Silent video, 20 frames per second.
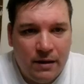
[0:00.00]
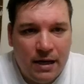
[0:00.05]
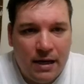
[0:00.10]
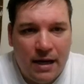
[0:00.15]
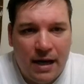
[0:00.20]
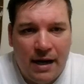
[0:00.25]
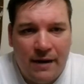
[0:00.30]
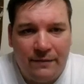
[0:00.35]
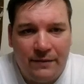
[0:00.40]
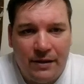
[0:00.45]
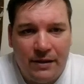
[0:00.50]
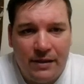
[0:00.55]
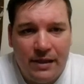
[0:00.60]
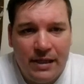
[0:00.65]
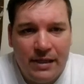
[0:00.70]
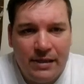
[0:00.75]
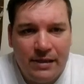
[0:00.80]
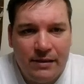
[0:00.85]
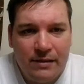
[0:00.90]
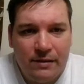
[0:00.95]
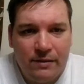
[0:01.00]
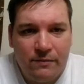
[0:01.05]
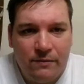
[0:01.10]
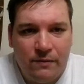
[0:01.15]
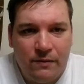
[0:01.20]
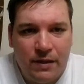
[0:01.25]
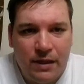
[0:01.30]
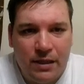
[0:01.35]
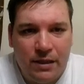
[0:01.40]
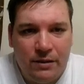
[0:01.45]
after this
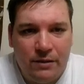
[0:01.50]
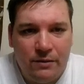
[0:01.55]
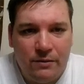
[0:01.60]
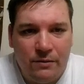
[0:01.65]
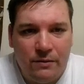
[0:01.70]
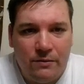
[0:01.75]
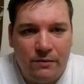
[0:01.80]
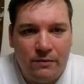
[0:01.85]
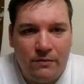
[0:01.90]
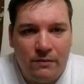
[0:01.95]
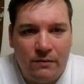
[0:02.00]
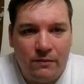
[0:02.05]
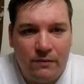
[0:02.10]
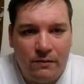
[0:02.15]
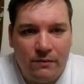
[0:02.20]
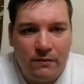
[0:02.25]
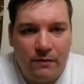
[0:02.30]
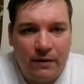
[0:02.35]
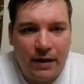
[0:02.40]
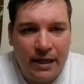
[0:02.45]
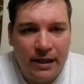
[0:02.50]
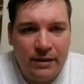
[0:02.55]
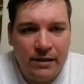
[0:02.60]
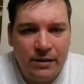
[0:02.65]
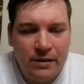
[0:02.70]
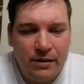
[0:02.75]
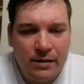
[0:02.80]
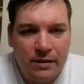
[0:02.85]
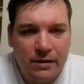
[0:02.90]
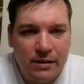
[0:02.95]
we do
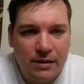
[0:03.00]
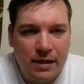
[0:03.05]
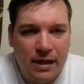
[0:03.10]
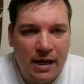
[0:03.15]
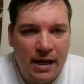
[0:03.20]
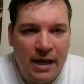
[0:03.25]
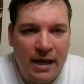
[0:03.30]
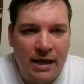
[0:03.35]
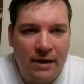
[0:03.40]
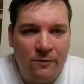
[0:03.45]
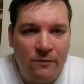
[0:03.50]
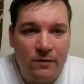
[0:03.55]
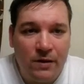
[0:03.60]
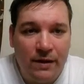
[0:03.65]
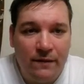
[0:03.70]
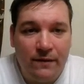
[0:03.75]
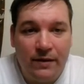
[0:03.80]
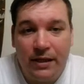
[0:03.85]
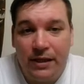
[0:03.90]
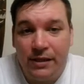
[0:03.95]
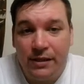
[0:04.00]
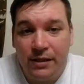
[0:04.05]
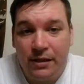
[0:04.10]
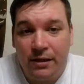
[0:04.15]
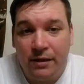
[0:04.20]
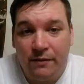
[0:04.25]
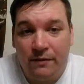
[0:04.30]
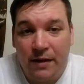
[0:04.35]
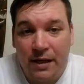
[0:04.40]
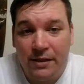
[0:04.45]
range, and whatever it is you're going
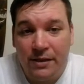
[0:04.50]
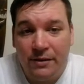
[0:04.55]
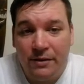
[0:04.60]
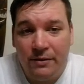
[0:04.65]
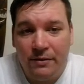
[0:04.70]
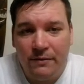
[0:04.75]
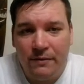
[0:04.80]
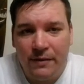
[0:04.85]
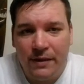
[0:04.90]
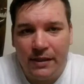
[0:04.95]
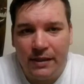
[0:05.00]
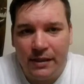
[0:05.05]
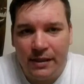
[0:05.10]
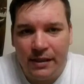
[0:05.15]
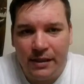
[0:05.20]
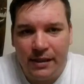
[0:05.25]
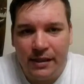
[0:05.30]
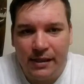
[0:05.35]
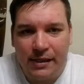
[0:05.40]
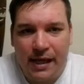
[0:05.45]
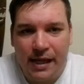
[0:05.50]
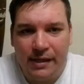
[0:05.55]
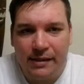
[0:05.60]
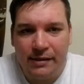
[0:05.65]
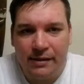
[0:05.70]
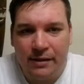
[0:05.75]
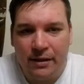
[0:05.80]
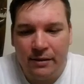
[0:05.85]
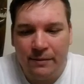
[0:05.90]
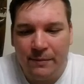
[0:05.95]
to range to, which in this case is
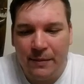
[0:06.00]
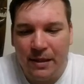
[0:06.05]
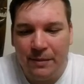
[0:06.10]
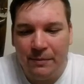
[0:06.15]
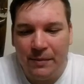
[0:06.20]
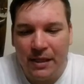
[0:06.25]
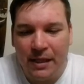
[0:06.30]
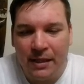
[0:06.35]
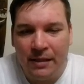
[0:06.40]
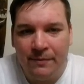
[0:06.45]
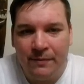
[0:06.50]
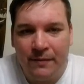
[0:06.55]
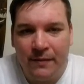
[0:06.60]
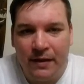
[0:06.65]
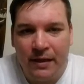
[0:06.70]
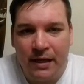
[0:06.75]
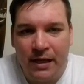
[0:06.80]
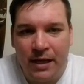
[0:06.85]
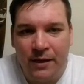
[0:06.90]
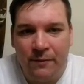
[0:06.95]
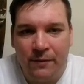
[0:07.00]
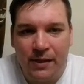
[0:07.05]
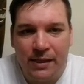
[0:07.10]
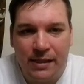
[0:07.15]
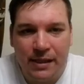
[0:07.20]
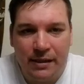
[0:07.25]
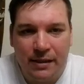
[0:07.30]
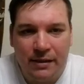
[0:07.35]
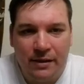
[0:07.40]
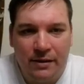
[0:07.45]
going to be b, and we
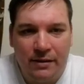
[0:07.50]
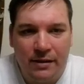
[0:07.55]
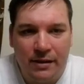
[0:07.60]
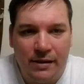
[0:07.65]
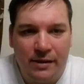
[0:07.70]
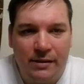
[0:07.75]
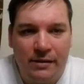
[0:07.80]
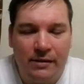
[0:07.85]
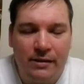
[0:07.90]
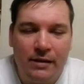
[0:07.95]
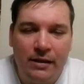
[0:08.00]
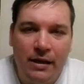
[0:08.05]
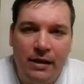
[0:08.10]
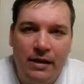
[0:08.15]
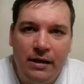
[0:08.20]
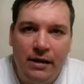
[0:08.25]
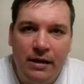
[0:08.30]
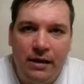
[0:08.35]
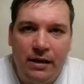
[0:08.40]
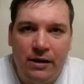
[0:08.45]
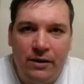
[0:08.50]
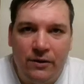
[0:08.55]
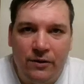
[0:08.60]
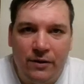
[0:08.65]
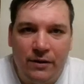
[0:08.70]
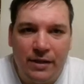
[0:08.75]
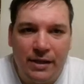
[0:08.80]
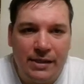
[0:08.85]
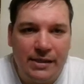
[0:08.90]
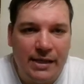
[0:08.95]
set the curlies in
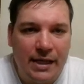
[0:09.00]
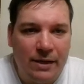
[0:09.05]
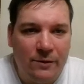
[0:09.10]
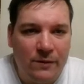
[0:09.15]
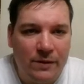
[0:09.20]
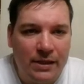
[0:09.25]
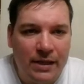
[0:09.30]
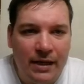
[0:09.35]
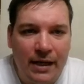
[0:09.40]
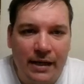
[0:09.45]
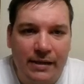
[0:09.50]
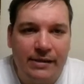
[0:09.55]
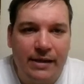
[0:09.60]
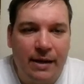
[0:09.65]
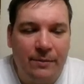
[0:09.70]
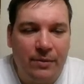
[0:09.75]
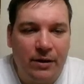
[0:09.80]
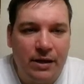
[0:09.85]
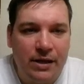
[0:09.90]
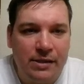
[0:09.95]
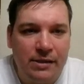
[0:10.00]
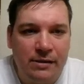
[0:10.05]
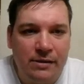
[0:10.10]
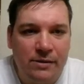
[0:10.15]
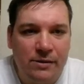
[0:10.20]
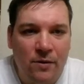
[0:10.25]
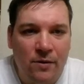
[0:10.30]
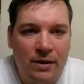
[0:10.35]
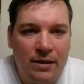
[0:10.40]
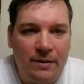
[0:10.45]
order to say what the next operation is
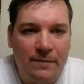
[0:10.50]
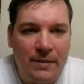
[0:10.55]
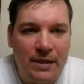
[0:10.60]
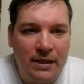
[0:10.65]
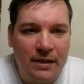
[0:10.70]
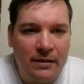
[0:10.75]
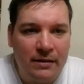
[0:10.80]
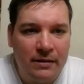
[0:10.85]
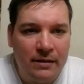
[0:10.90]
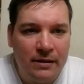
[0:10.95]
going to be.